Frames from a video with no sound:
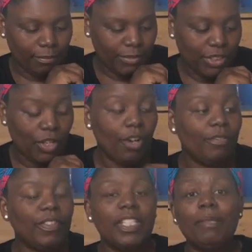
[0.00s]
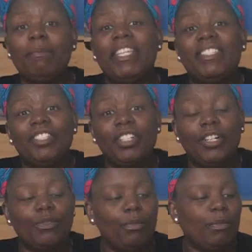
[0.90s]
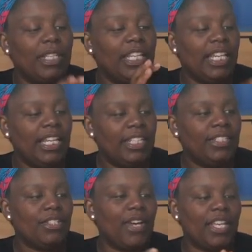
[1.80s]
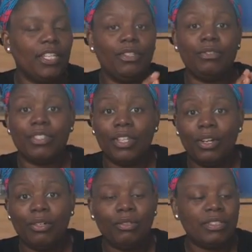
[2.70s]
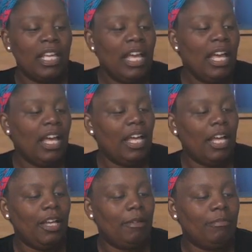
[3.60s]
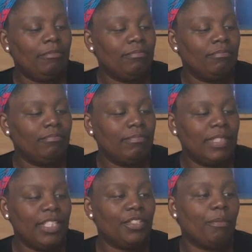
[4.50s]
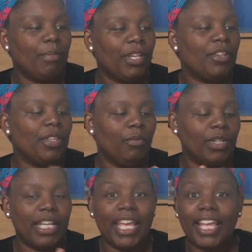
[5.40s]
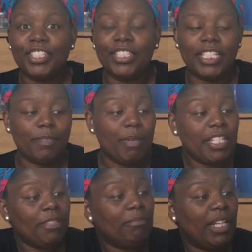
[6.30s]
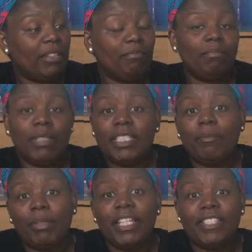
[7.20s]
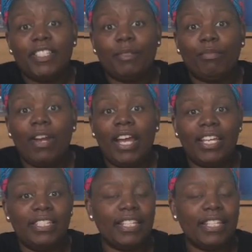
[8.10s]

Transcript: So hopefully the mason jars will be in, so I can use those. These are bigger than what I actually expected, but it's a pleasant surprise.